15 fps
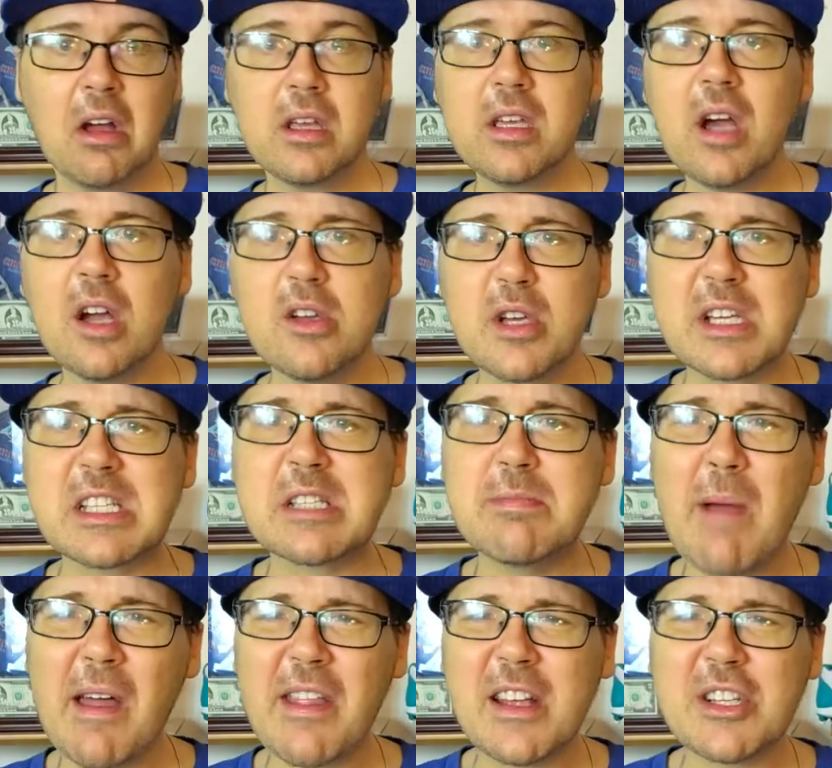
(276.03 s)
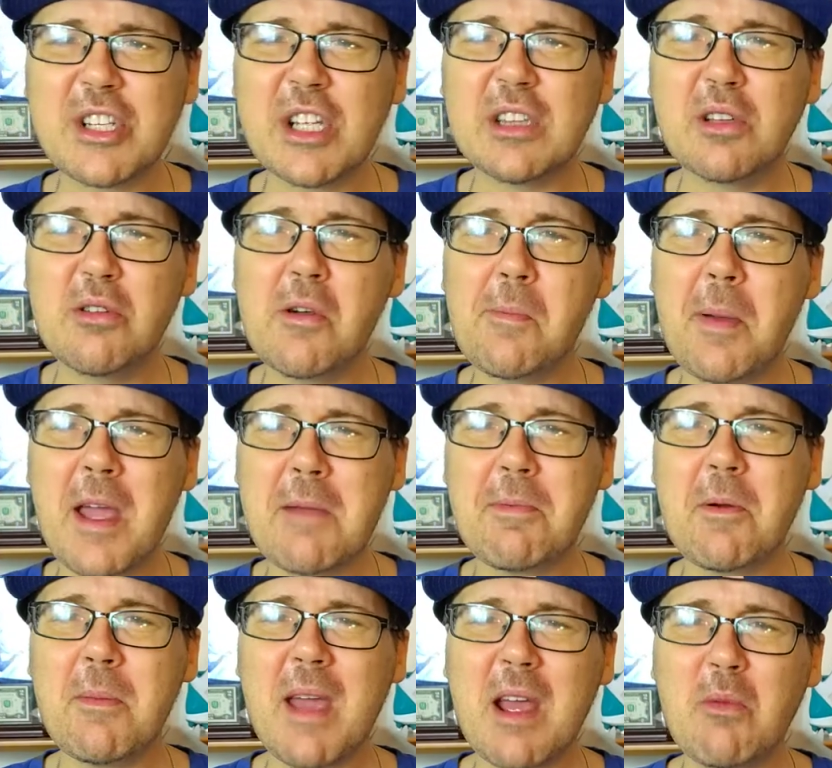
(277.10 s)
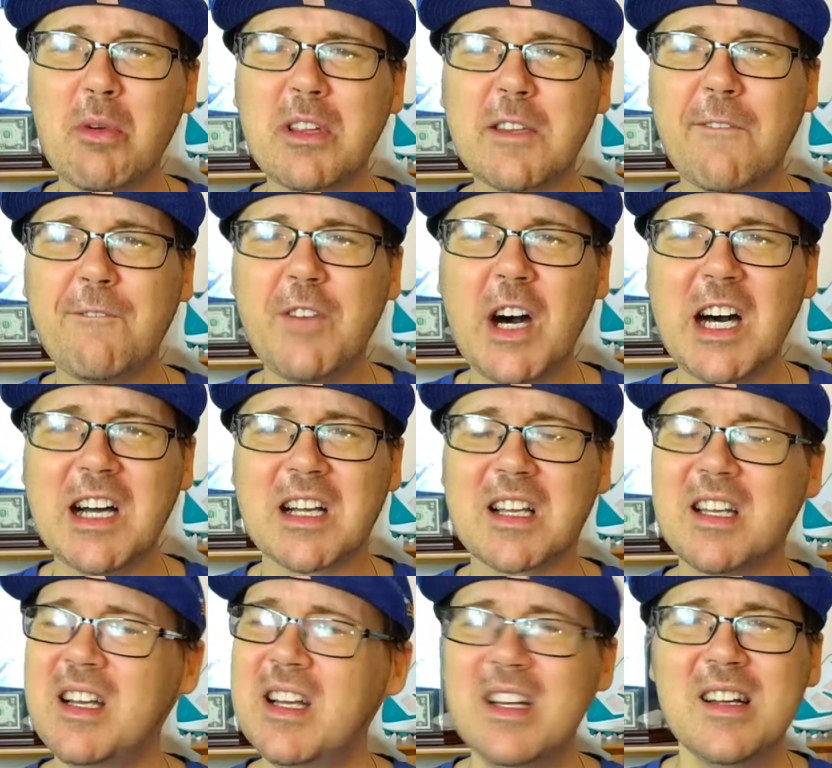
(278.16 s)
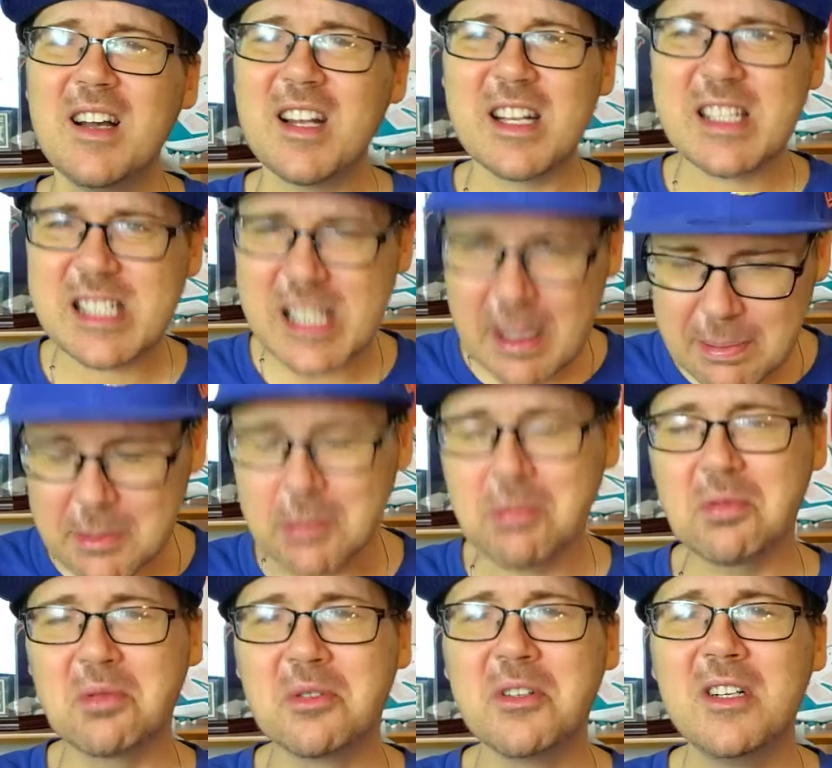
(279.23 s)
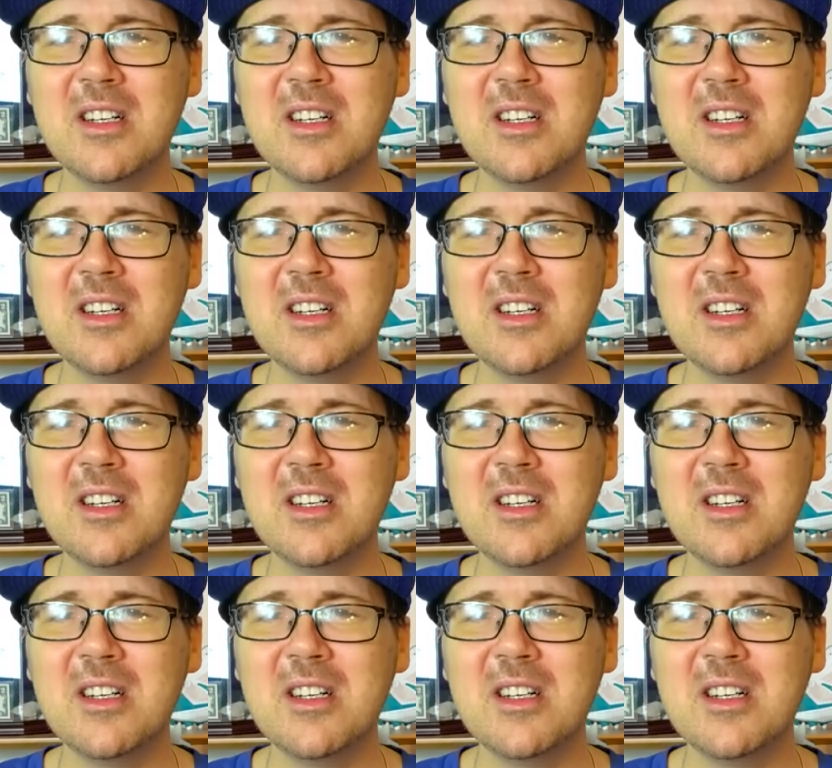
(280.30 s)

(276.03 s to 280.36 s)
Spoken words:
Yo, you can smell that shit through the paper, man. What the fuck? Unacceptable.